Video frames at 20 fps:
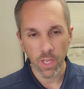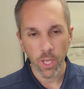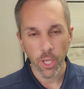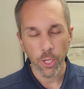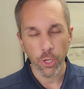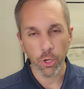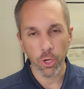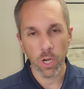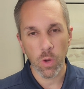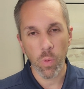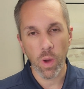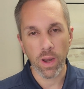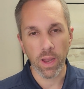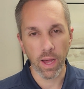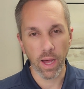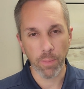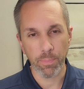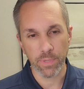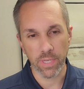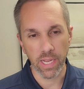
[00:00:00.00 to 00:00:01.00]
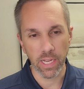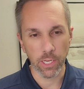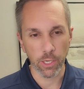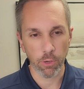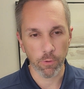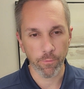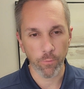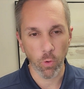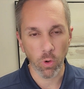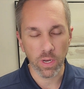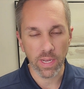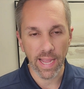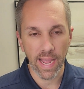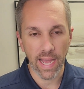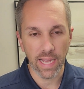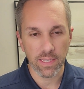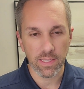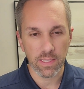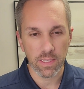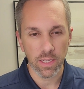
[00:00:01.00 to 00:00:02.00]
you're going to want to update your
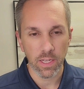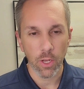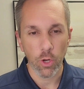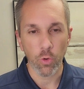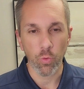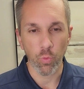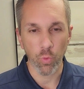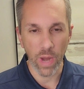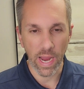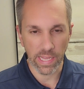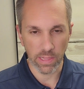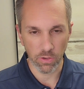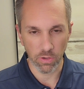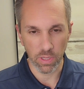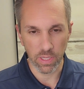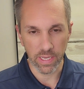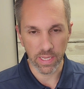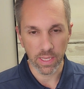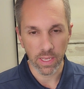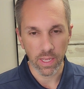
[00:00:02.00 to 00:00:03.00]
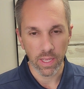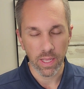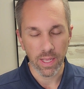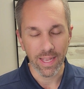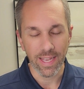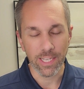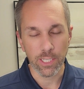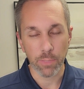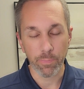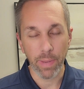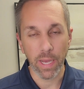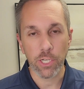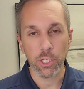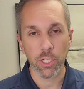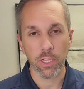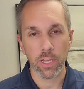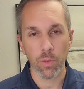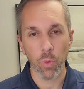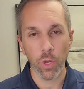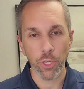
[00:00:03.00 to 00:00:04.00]
forecast regularly,
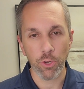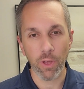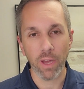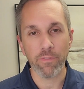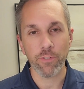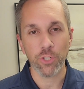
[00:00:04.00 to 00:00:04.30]
especially when you have